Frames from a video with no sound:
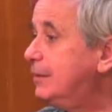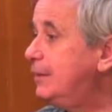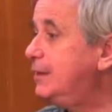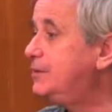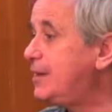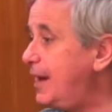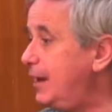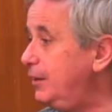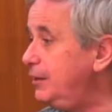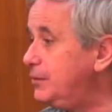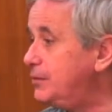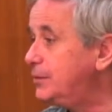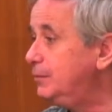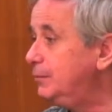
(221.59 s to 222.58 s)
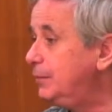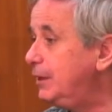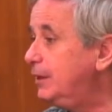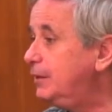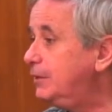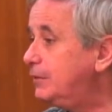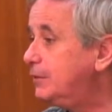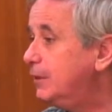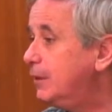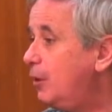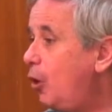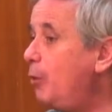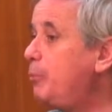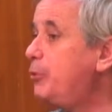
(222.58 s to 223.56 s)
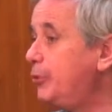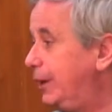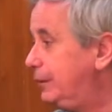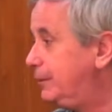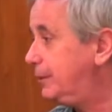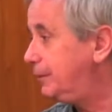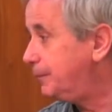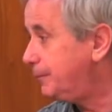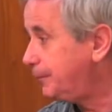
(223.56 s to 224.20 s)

that Zionism is operating.